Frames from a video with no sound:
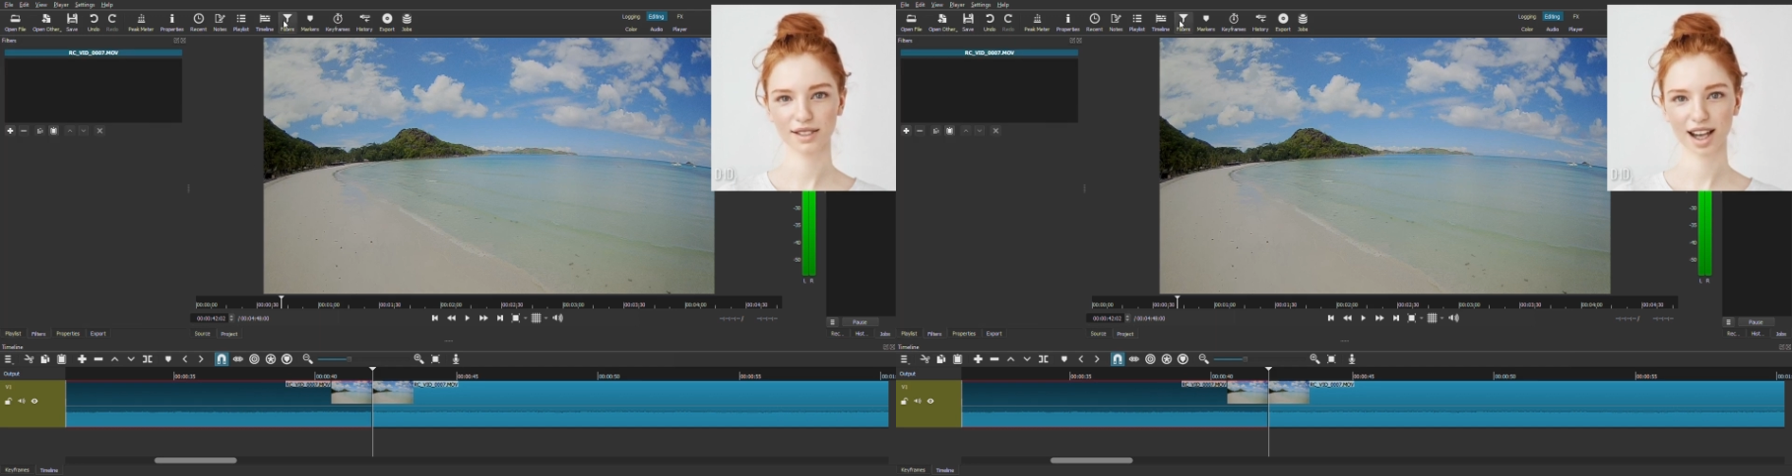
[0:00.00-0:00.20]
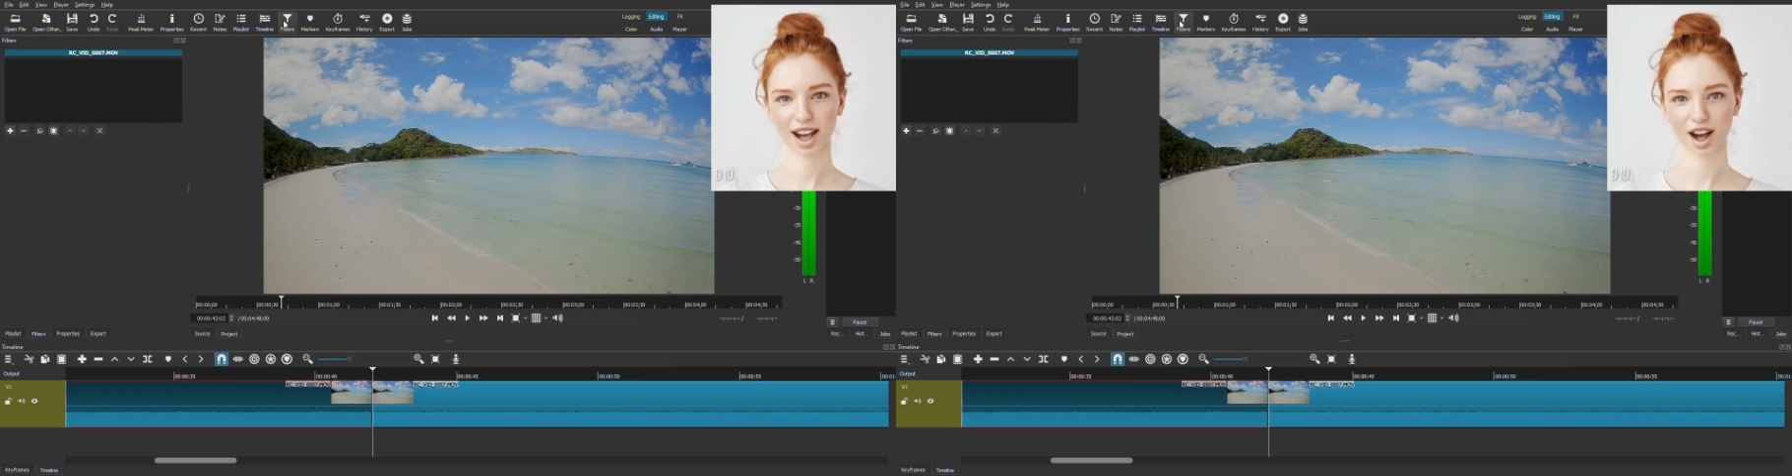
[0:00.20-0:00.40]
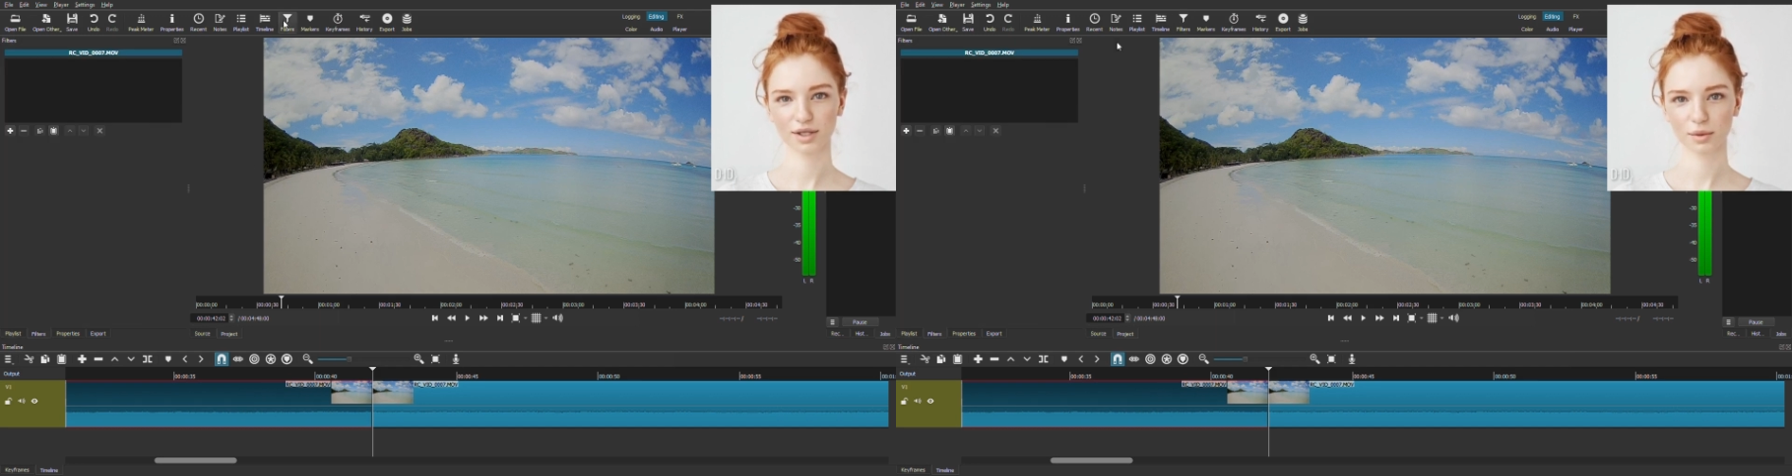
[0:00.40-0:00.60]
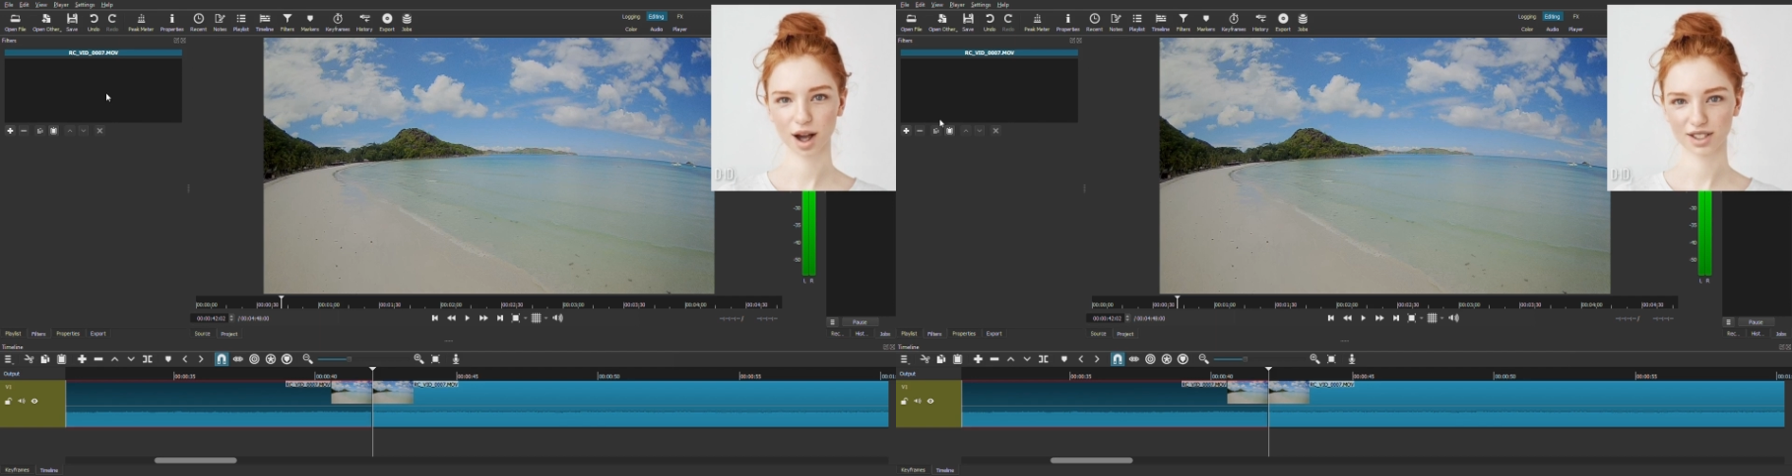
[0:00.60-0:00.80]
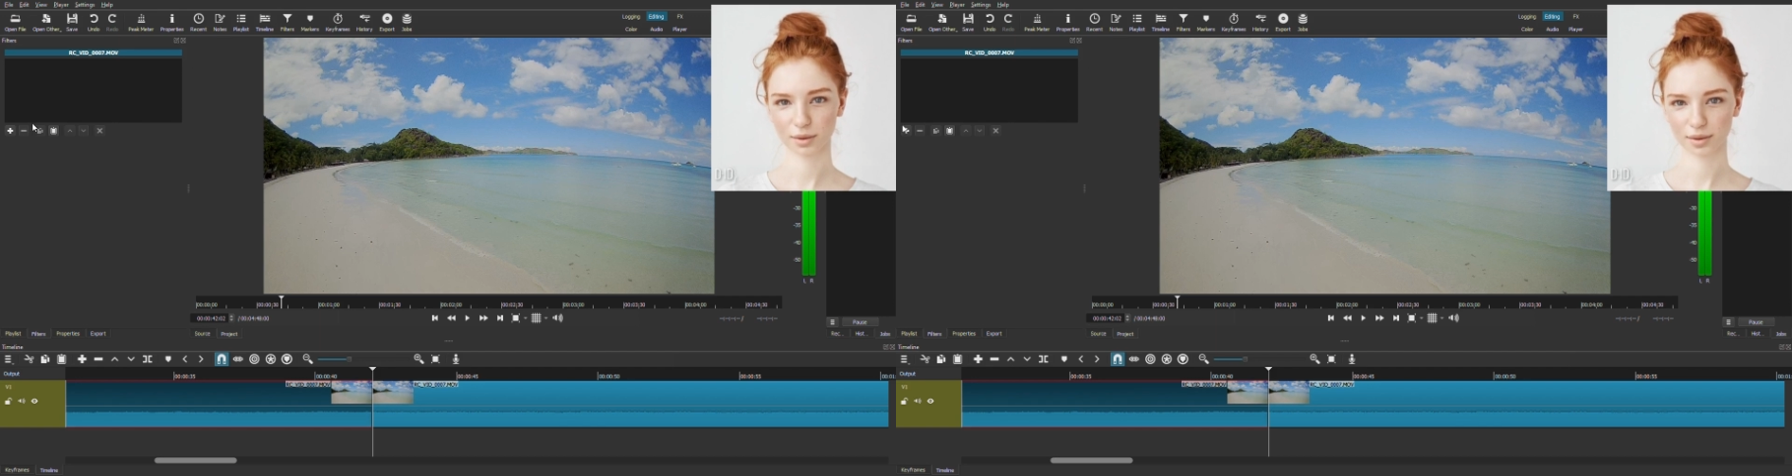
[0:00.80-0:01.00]
Click on the
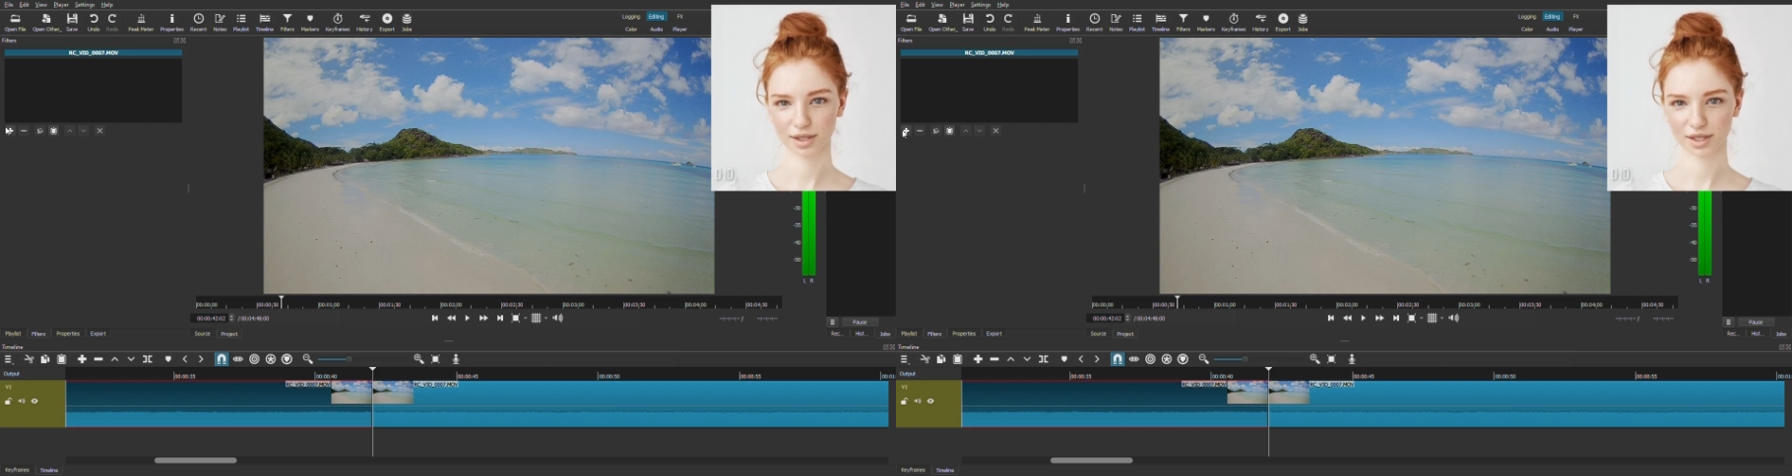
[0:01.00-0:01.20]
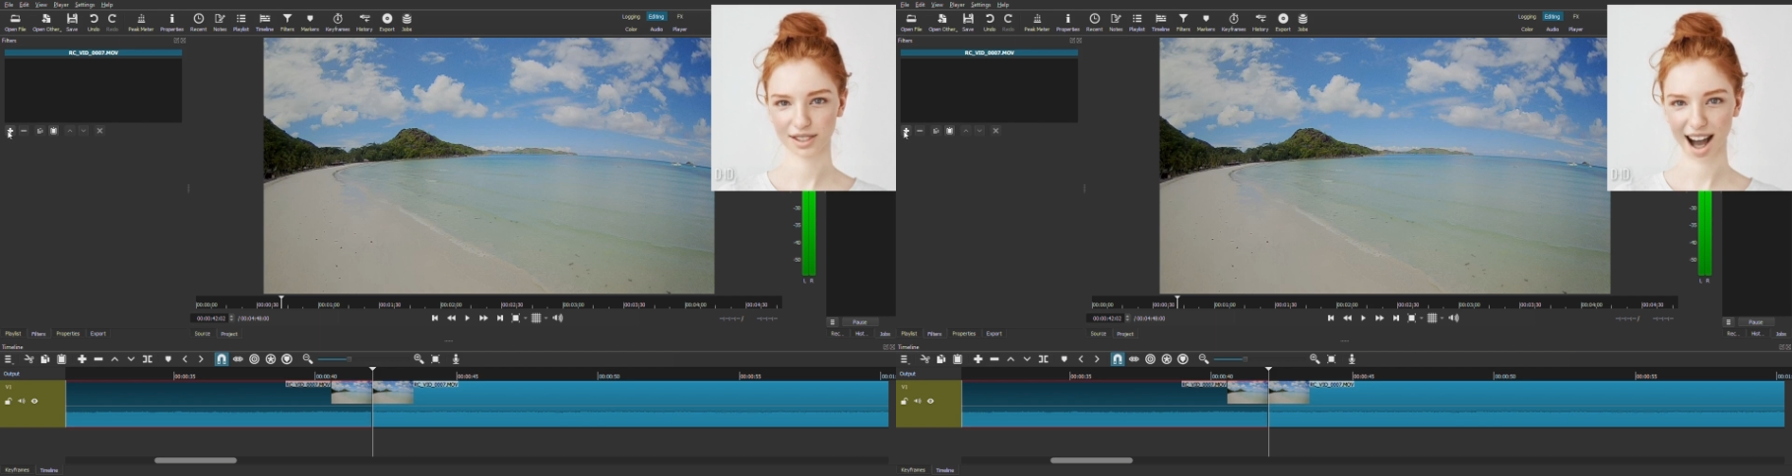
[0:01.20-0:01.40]
plus button